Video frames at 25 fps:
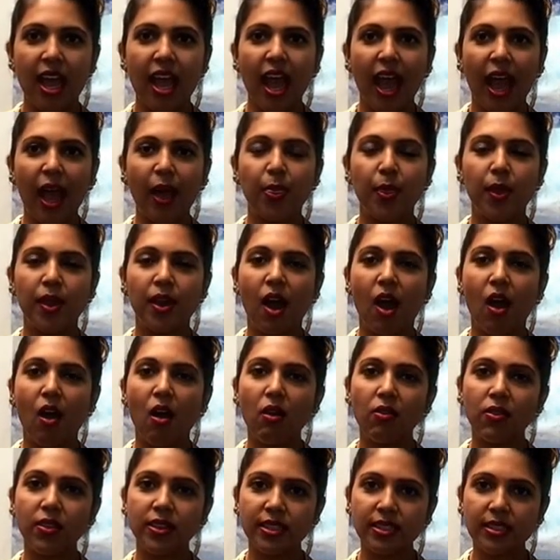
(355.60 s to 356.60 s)
And then
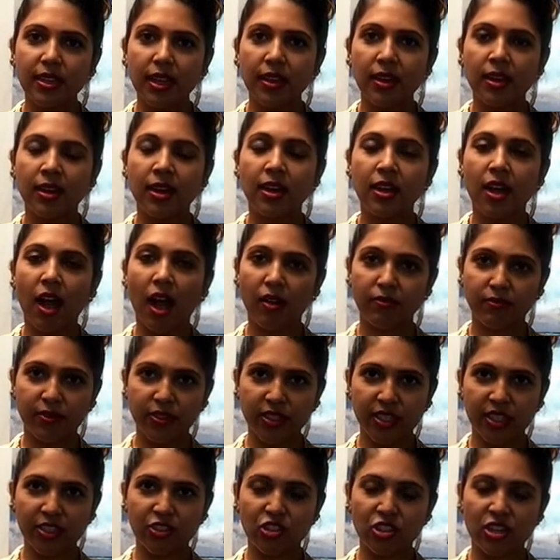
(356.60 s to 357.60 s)
all of a sudden, a
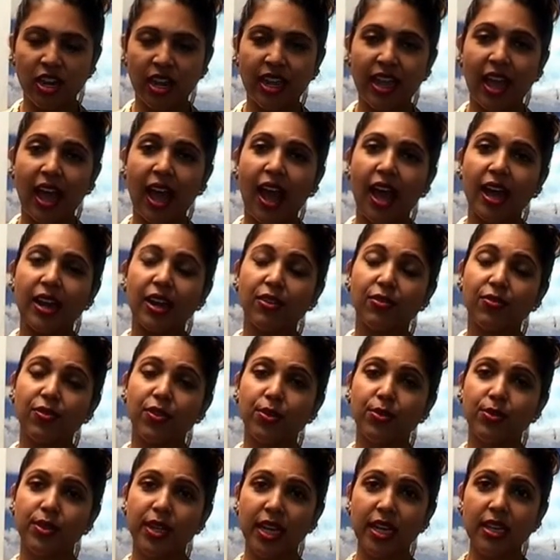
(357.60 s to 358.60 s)
conversation I had a few
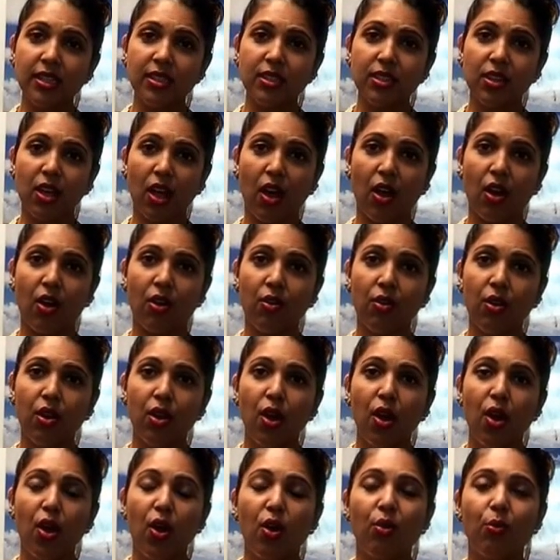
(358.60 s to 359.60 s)
days ago
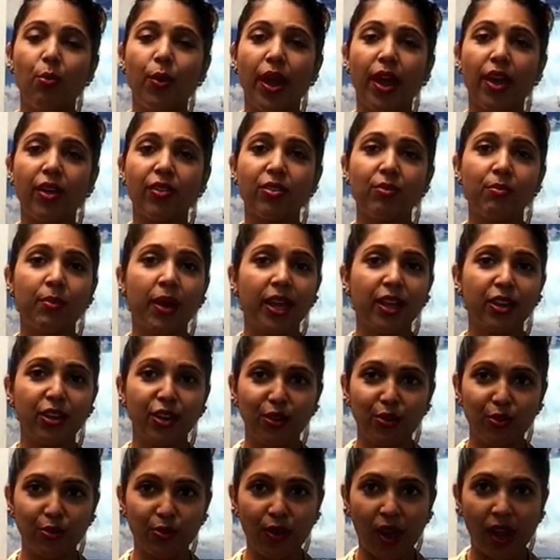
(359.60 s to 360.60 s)
with my
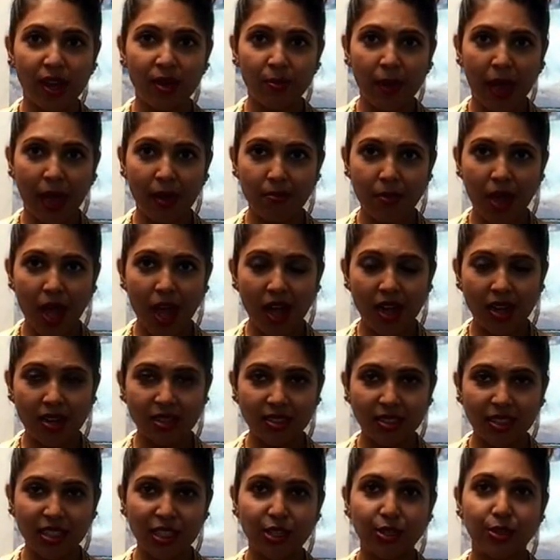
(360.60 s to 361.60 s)
good friend Matt
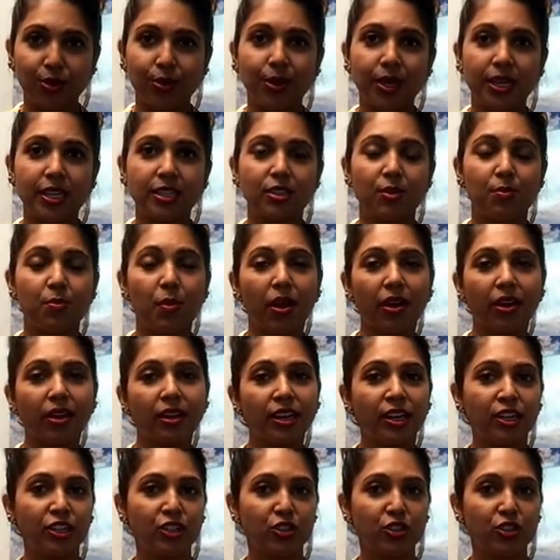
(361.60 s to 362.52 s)
Moss, who is a marketing